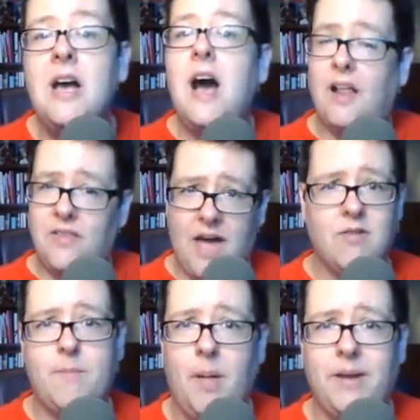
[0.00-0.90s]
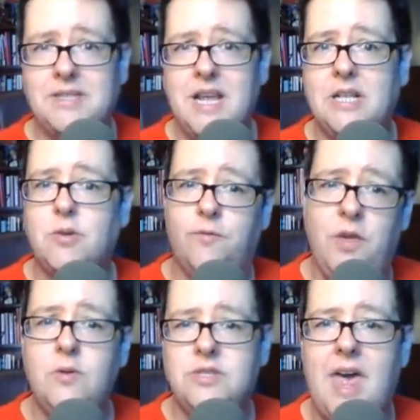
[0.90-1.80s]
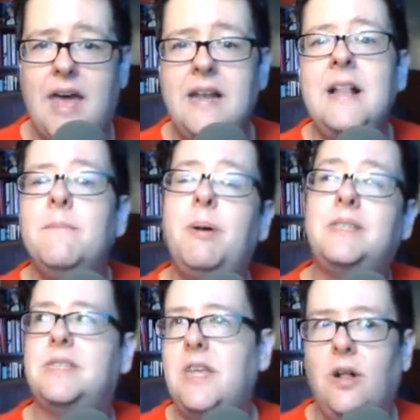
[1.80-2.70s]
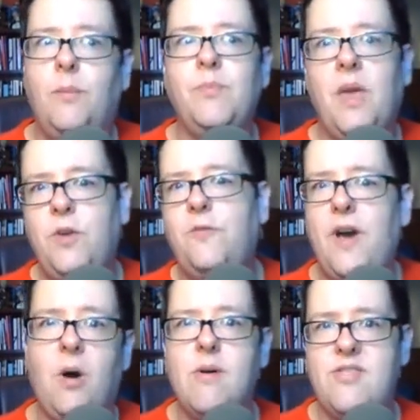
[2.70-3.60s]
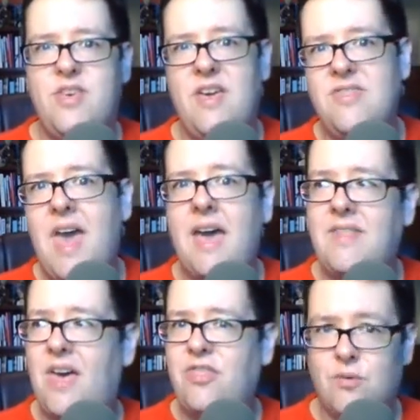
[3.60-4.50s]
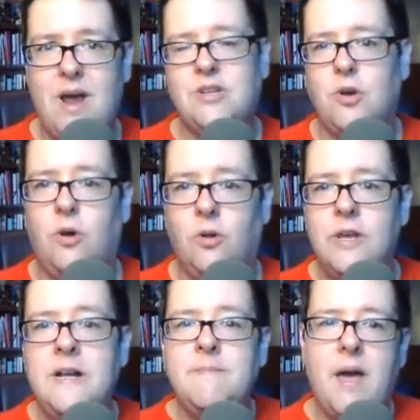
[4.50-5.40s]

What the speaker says: A lot of Republican states refused that, but still, if you fell within that threshold,